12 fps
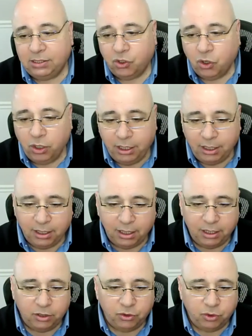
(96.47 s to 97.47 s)
turning
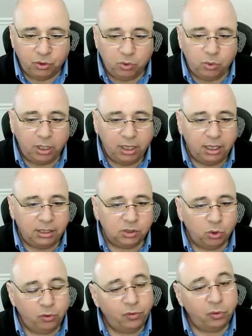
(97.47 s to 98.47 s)
into a
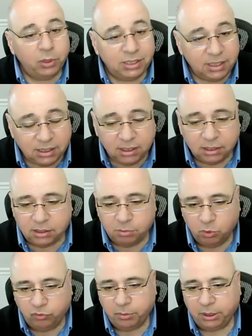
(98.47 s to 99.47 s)
sort of a resistance
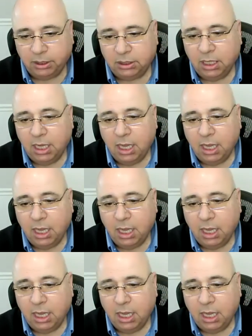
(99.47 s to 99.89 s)
movement.